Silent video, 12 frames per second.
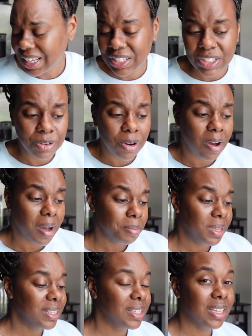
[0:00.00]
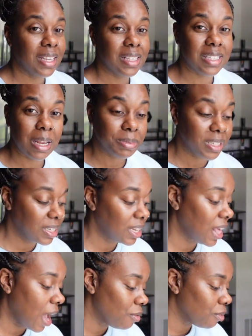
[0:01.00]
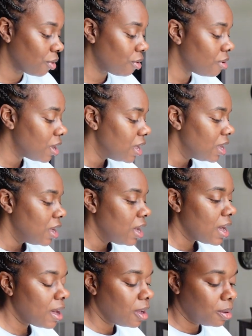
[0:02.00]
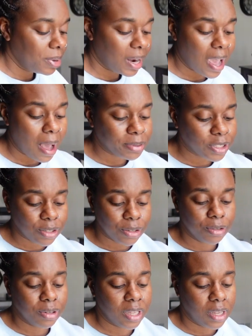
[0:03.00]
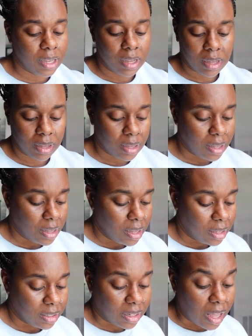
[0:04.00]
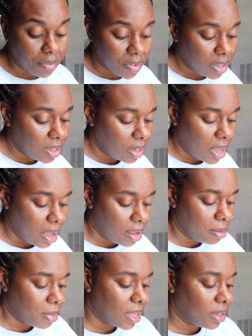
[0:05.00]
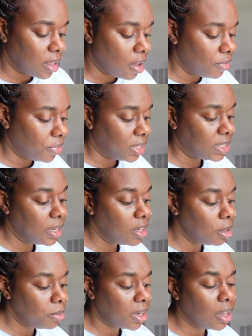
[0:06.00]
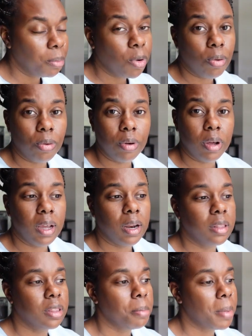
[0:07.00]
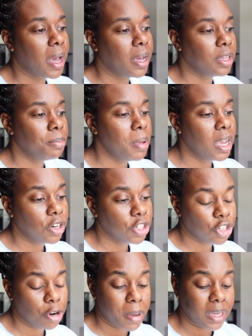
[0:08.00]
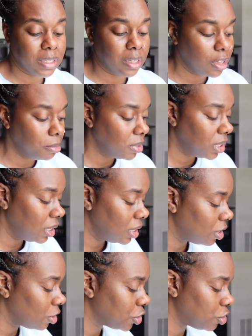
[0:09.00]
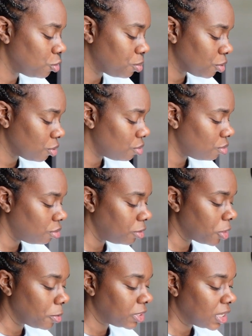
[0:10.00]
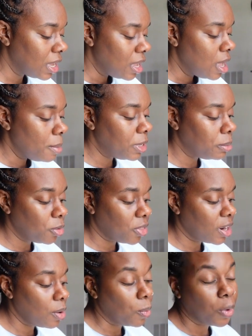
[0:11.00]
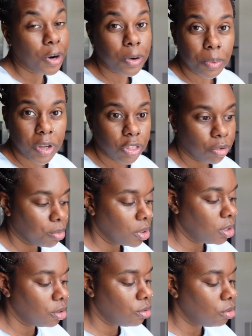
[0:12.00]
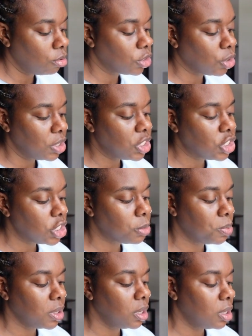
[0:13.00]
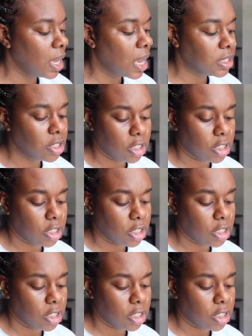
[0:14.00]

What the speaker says: So now I'm stepped into that role, and I absolutely love it. I love the team that I'm on, my manager, my team lead are super cool. The people that I work with are really cool. So it's just been, God's